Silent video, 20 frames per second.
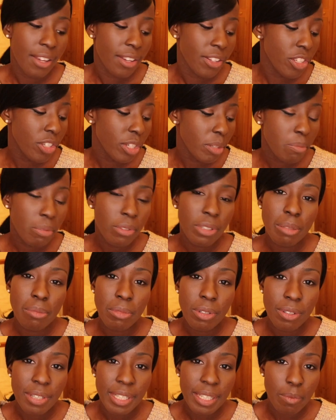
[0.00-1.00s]
You can put them
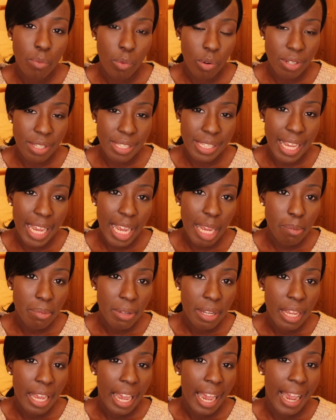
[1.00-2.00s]
all in WhatsApp,
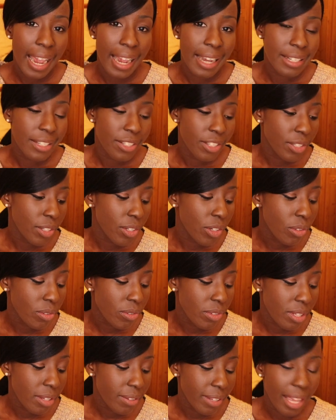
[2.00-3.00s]
and you can
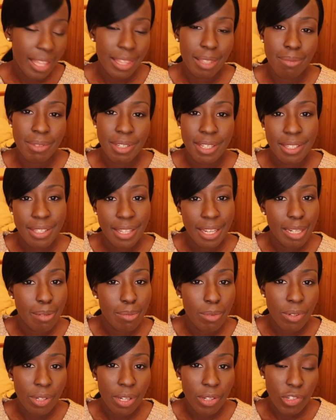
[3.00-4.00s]
also get them to send
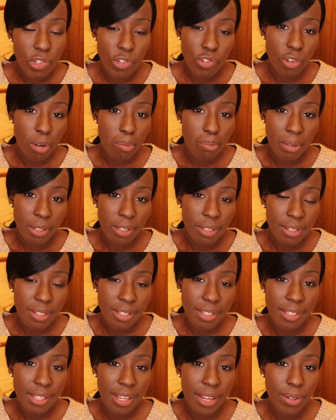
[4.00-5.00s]
them all on Dropbox,
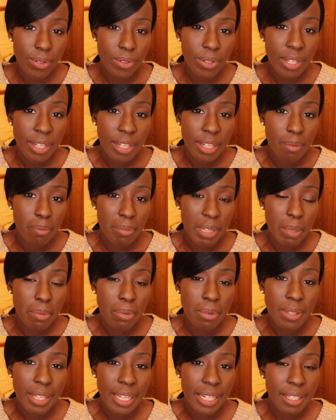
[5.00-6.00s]
so
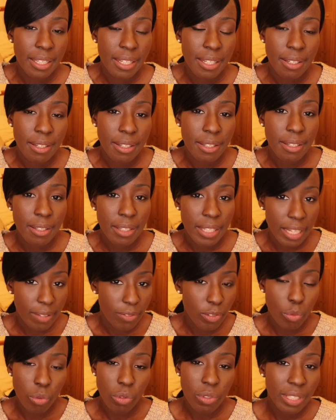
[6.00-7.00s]
people then can
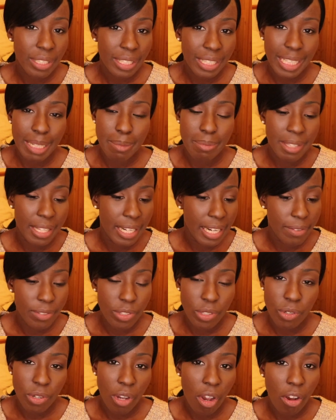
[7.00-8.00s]
give you all the clips that they've
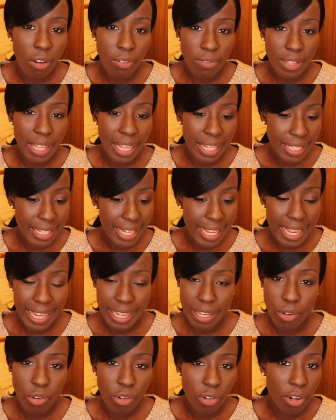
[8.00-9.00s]
took of that
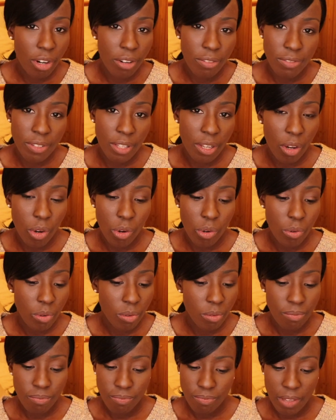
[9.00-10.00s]
day or of the
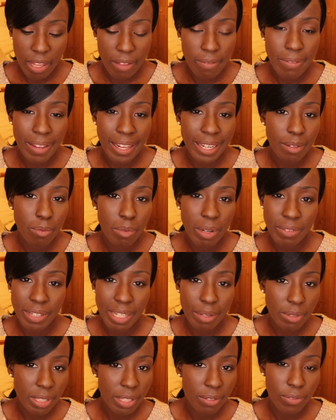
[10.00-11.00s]
whole event, whether
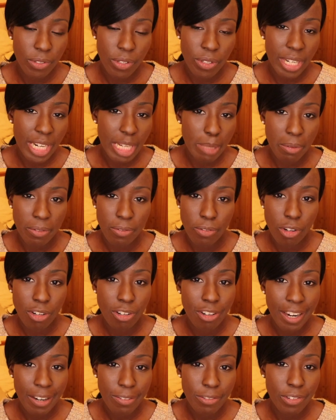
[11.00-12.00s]
that was a few days before
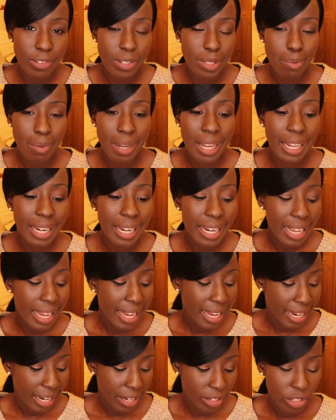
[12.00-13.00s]
or after as well,
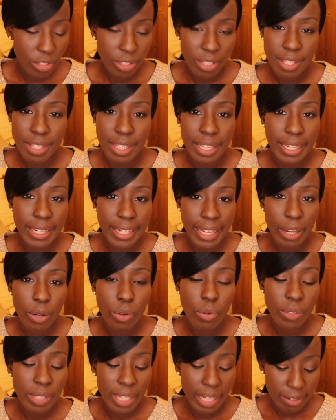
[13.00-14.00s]
and you can then get
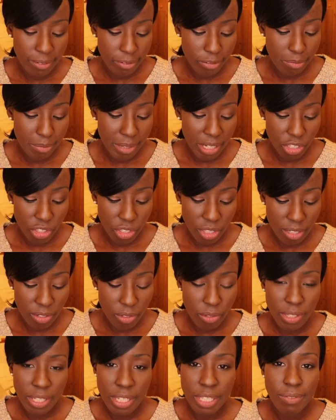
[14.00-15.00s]
all that information
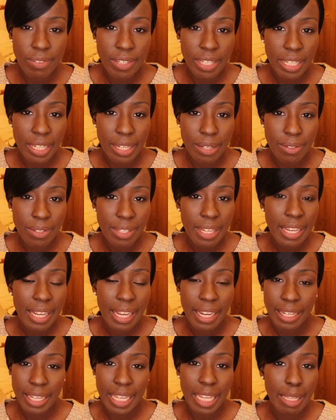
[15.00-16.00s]
and all those videos
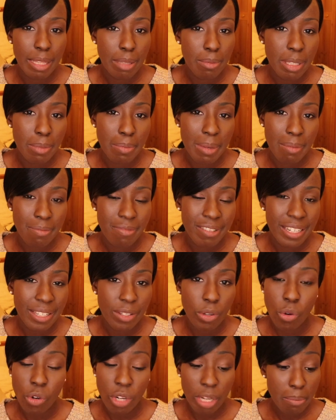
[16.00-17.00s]
and keep them as memories,
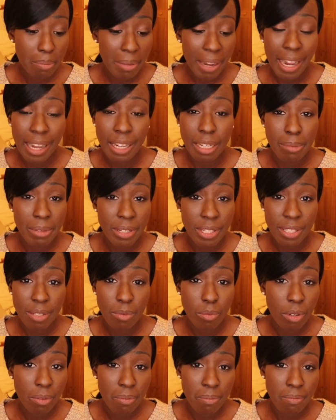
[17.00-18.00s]
or compile them into
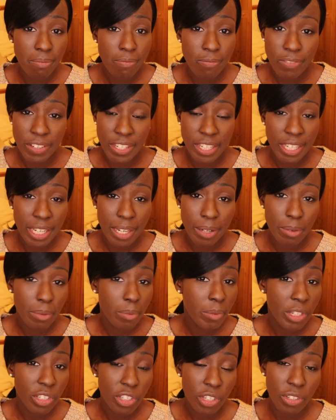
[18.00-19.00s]
one video,
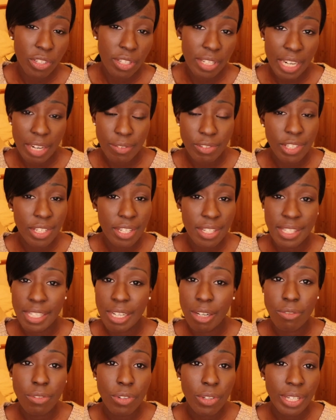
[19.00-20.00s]
which you can either do
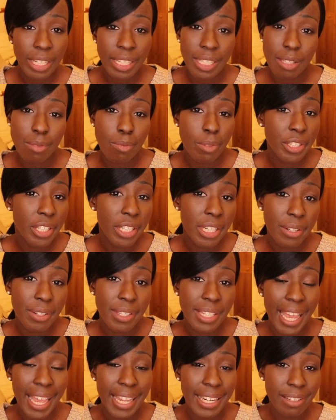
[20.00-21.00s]
yourself or get someone you know
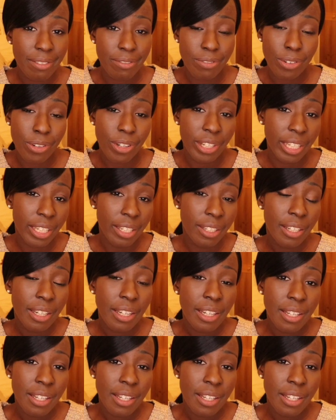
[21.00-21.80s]
to edit for you.